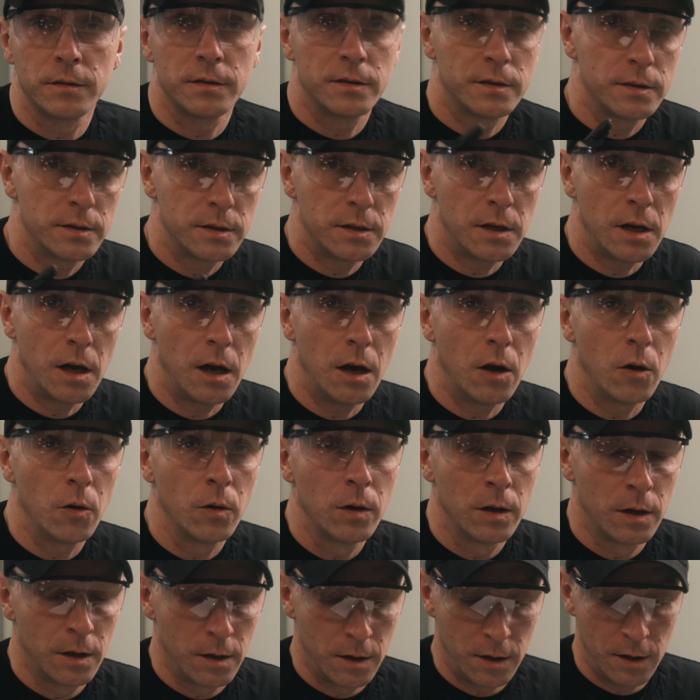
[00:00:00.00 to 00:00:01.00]
so
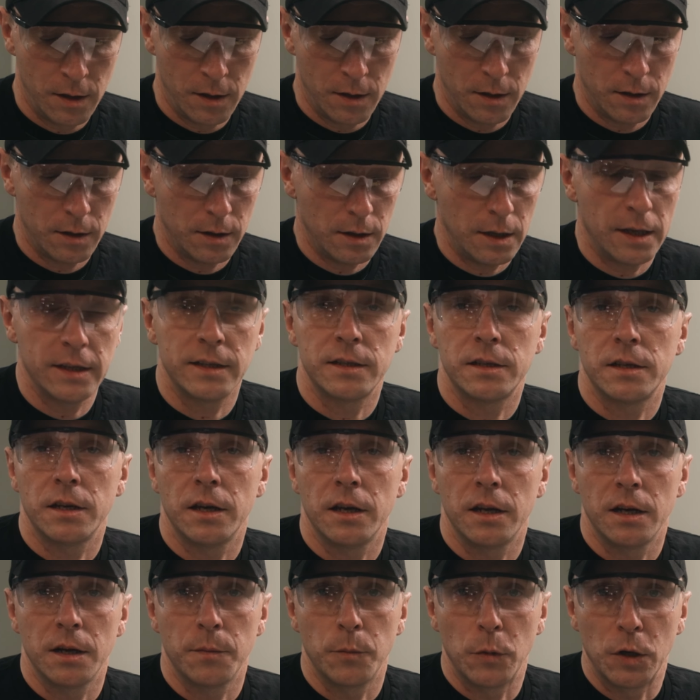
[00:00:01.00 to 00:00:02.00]
let's see
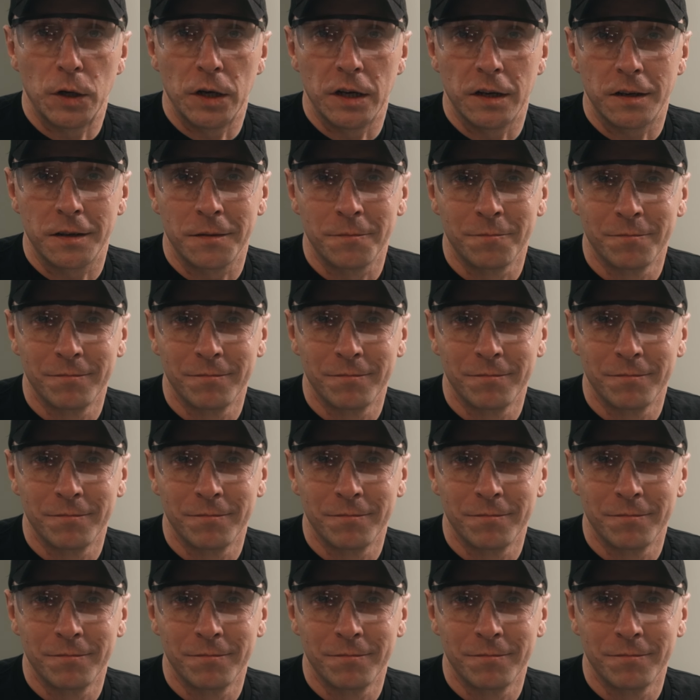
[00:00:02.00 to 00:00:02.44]
in a minute.